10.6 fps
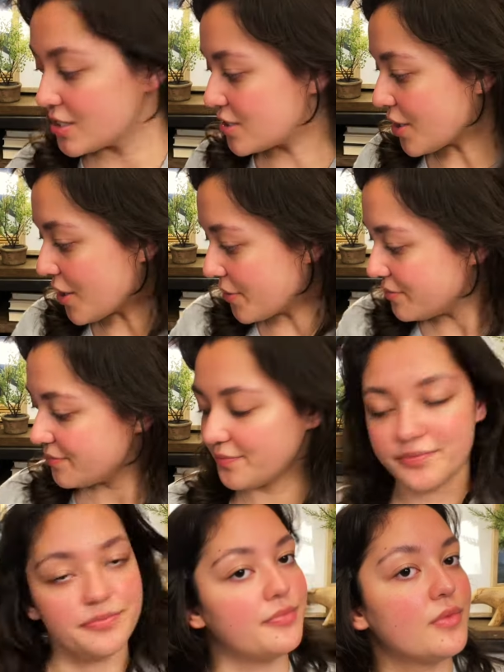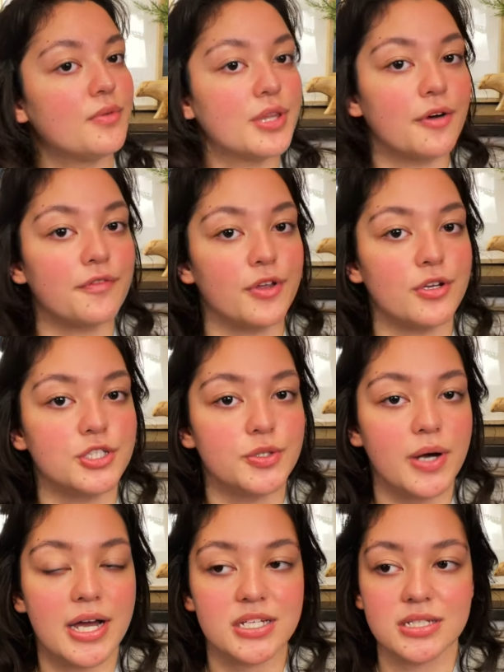So without further ado,
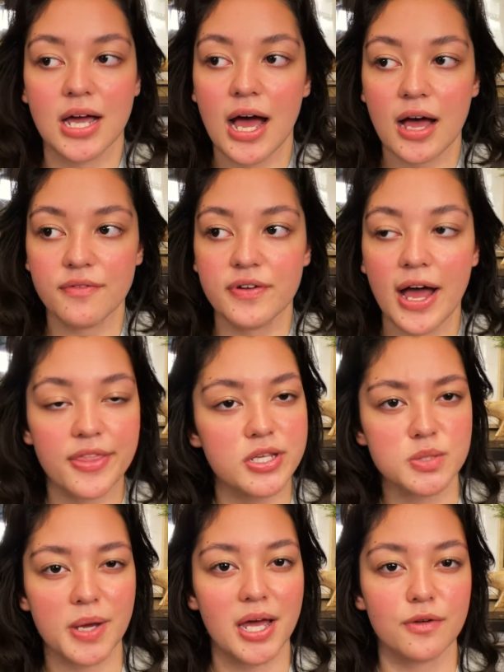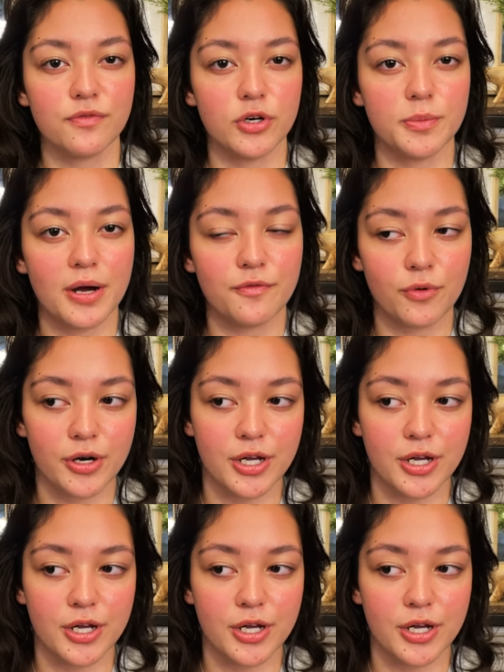I have had this bag for about four